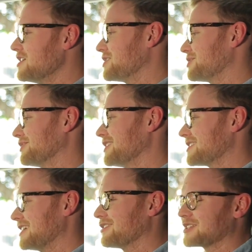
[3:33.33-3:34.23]
So at
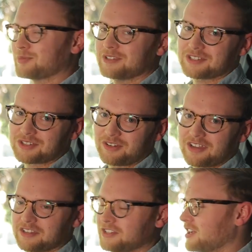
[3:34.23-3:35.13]
least here it's been
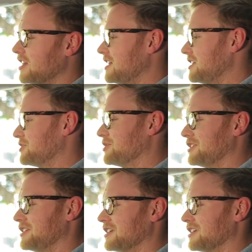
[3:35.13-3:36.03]
integrated into
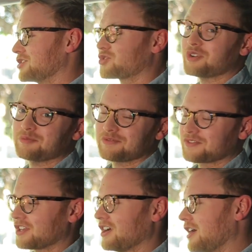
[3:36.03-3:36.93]
the trim of
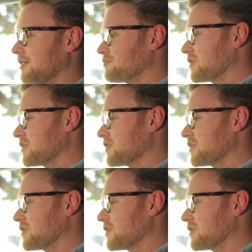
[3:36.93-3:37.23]
the car.